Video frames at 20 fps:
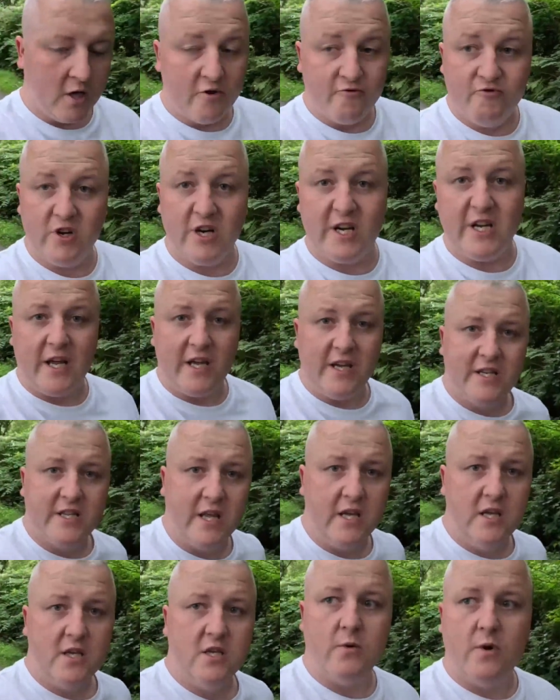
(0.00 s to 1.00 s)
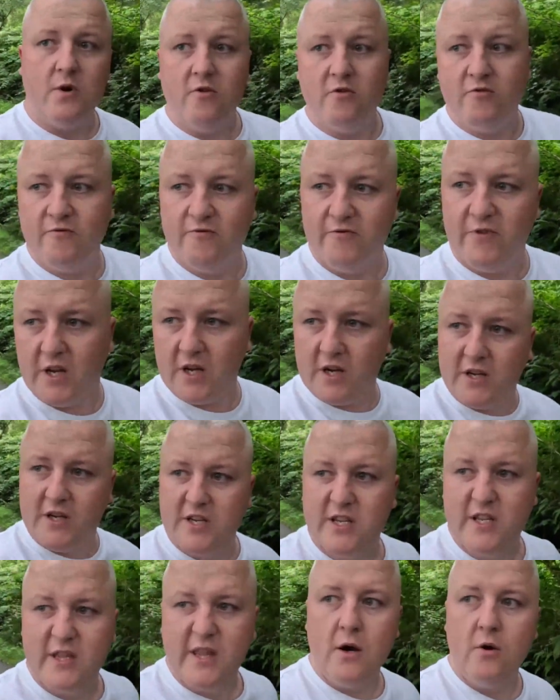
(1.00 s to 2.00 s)
Really nice night as well, really
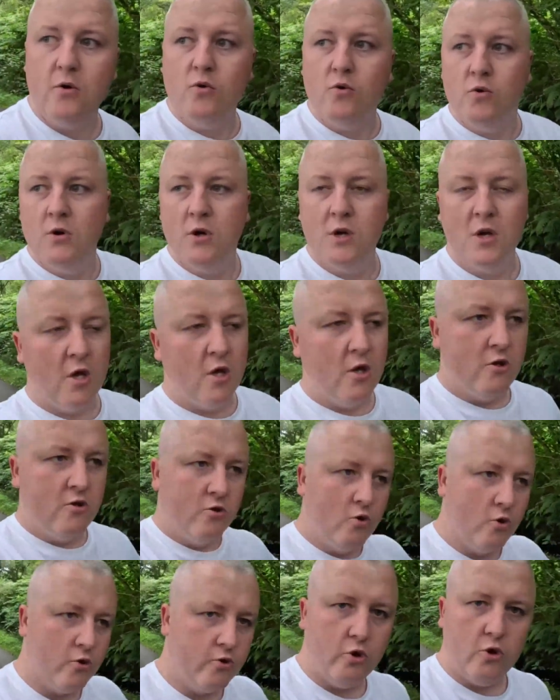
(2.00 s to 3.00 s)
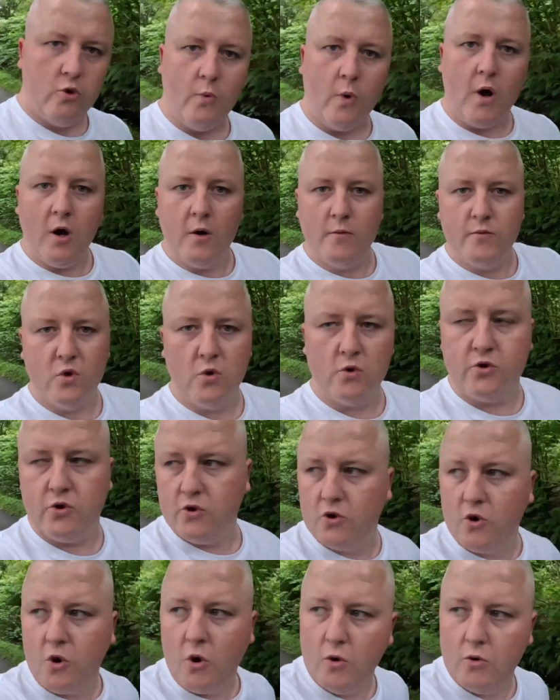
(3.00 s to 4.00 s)
still, no too warm, no
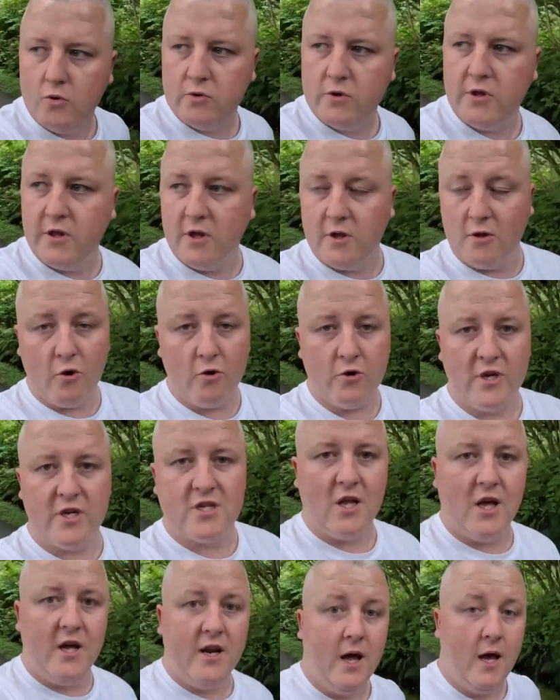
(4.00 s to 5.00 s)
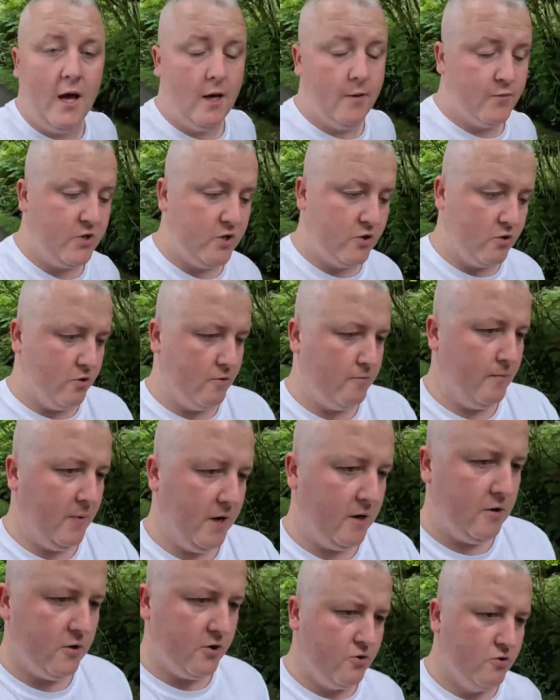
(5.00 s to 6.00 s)
too cold. The loch is like an absolute
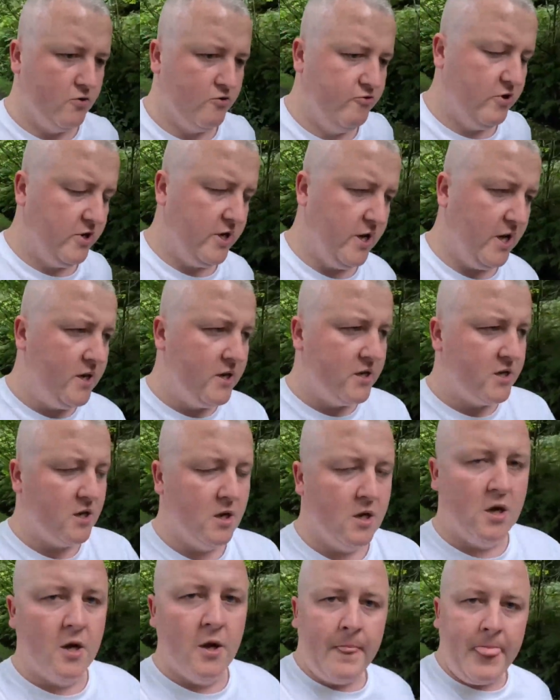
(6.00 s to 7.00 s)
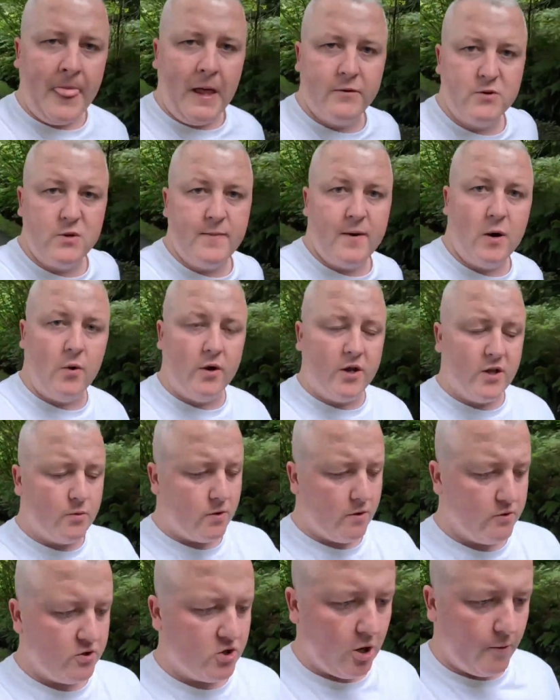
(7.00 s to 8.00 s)
mirror, so it's really nice. I was a wee bit worried
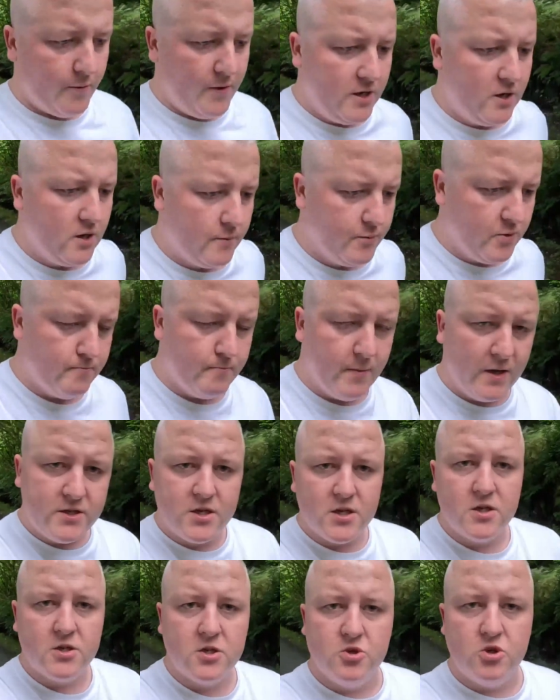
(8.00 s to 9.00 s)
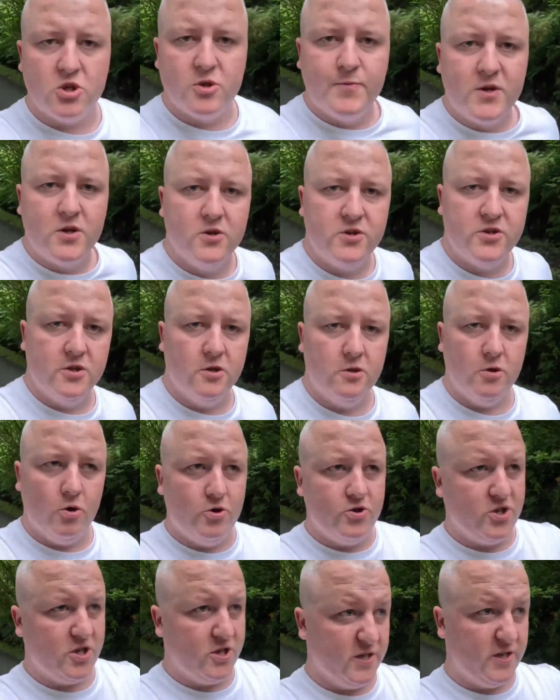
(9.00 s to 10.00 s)
when I was coming here about midges, just because the
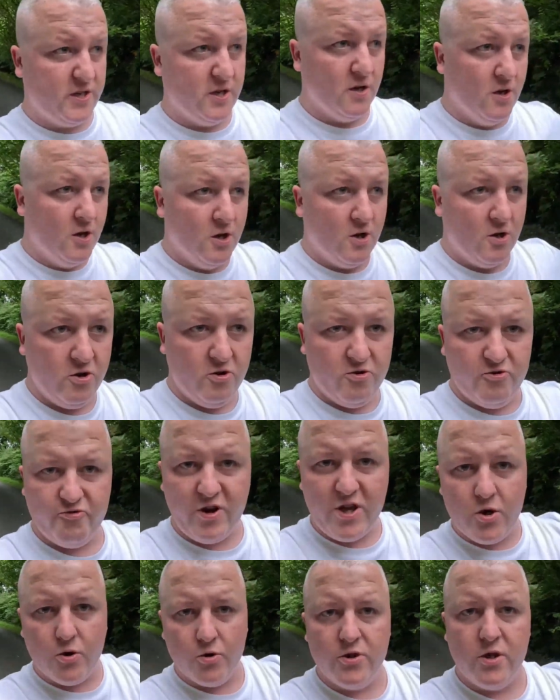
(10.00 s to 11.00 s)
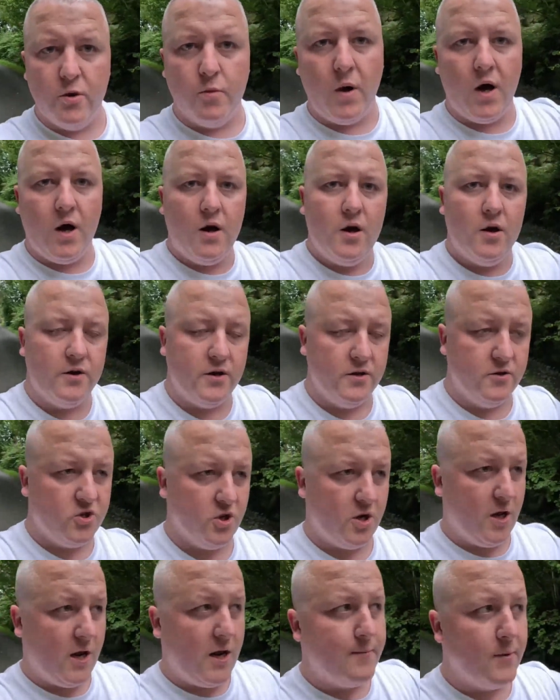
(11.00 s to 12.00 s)
lodge is right on the water and
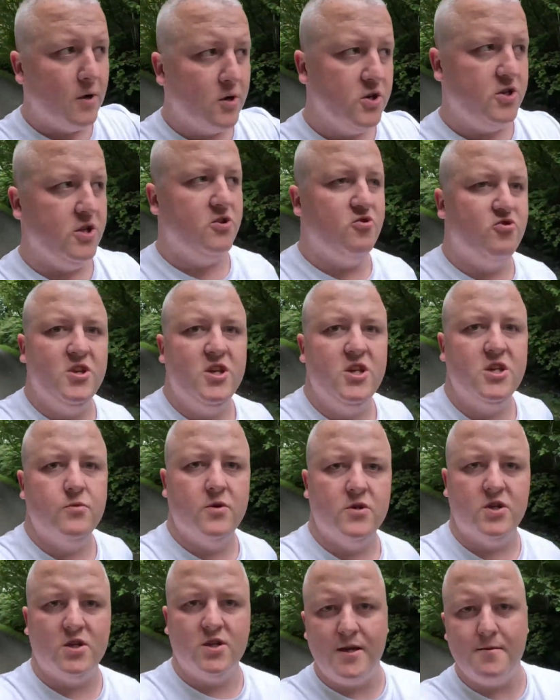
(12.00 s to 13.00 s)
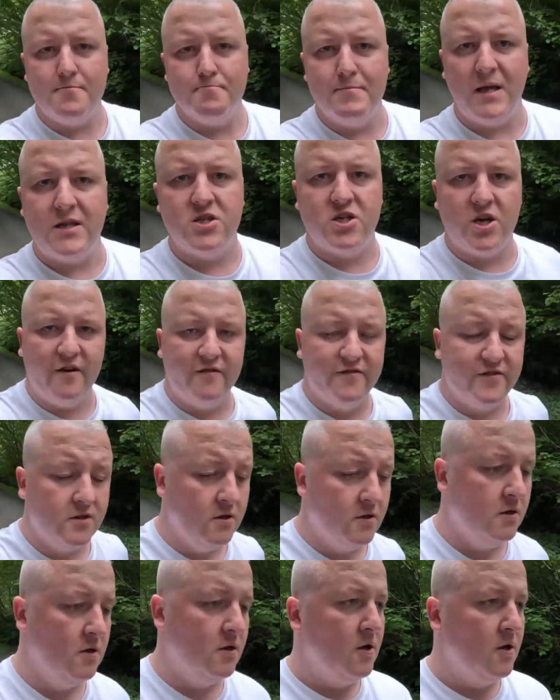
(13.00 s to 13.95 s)
sort of in amongst the trees, which is like midge heaven.